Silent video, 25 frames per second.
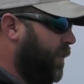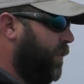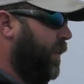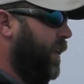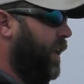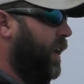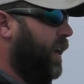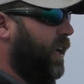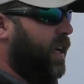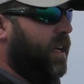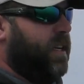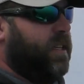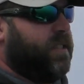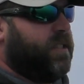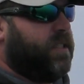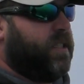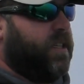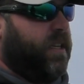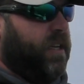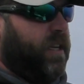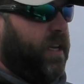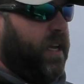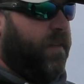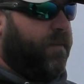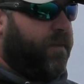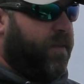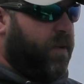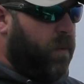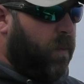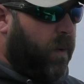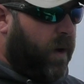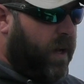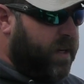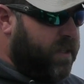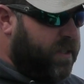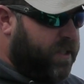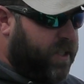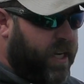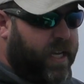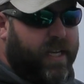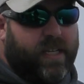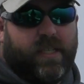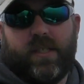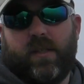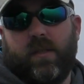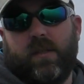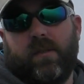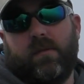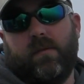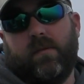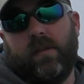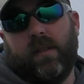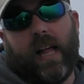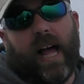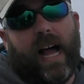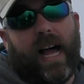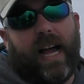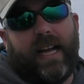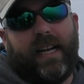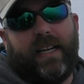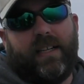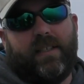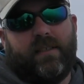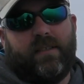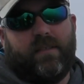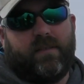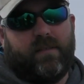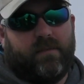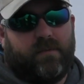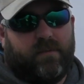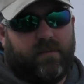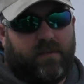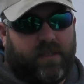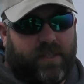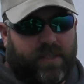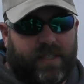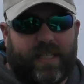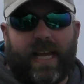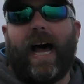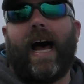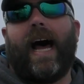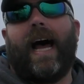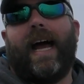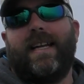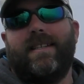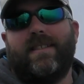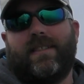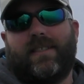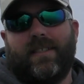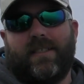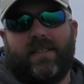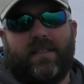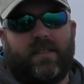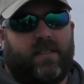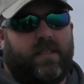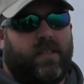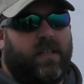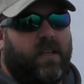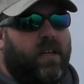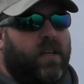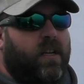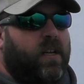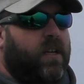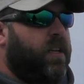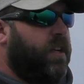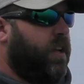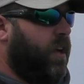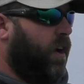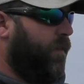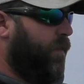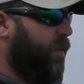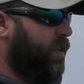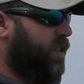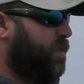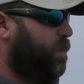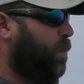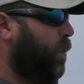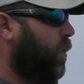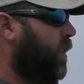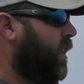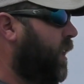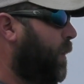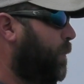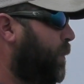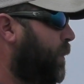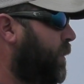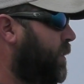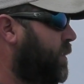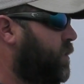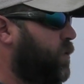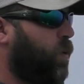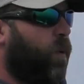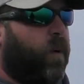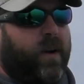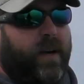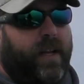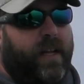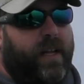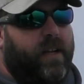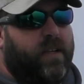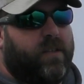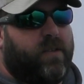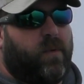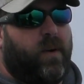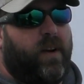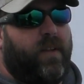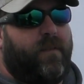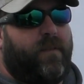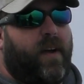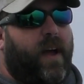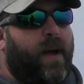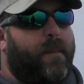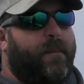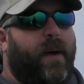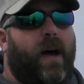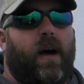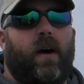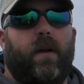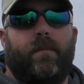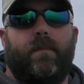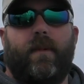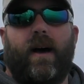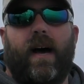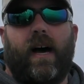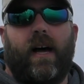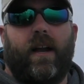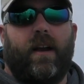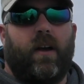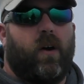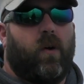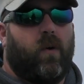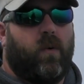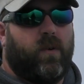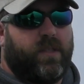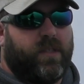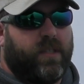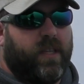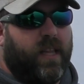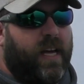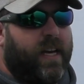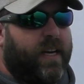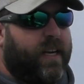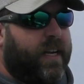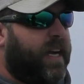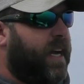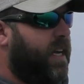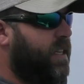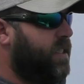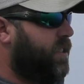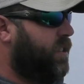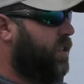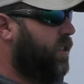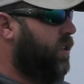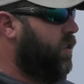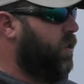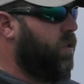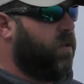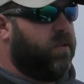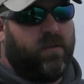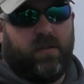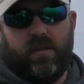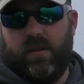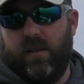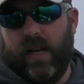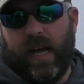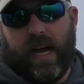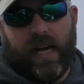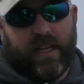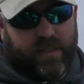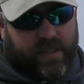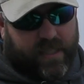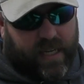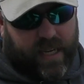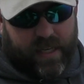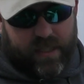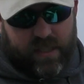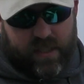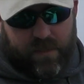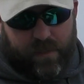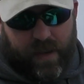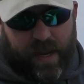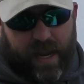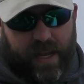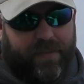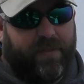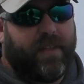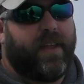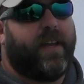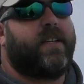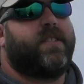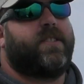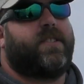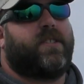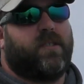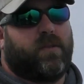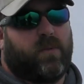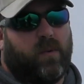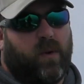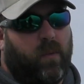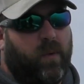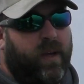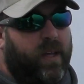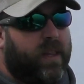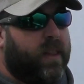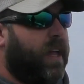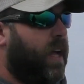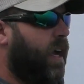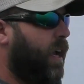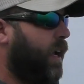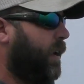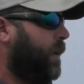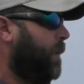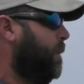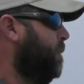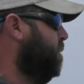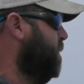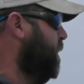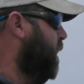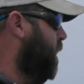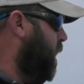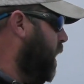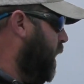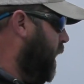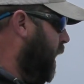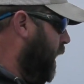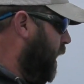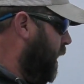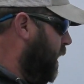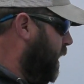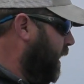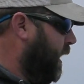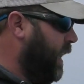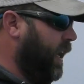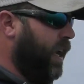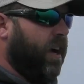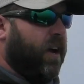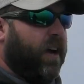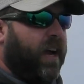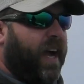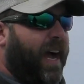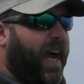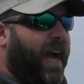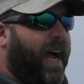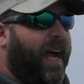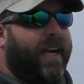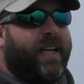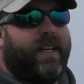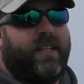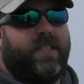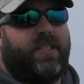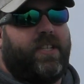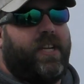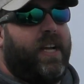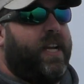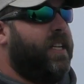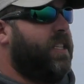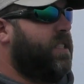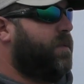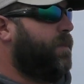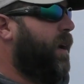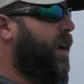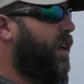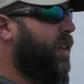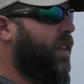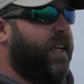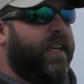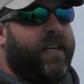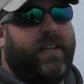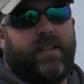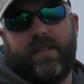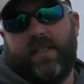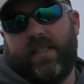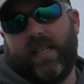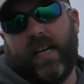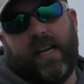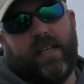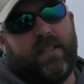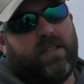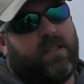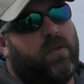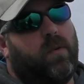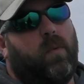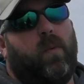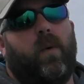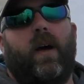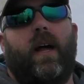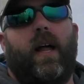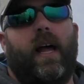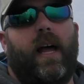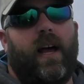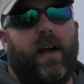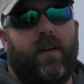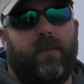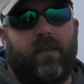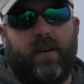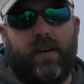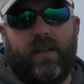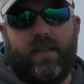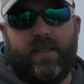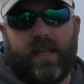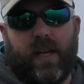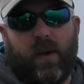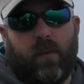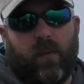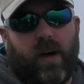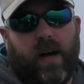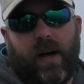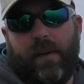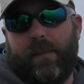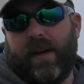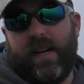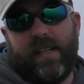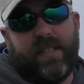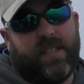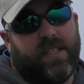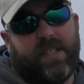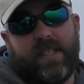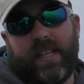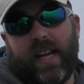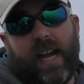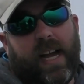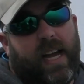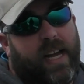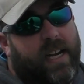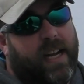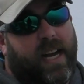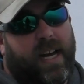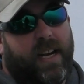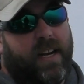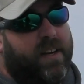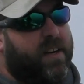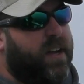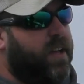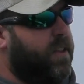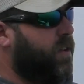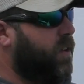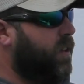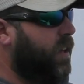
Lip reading: thing is if you want to change line sizes, you know, if you spool it up with 20 or 25-pound mono, which a lot of guys do, not saying it's a bad thing, it's just what we like. Here, I can change my leader size to whatever it is I want by just tying on another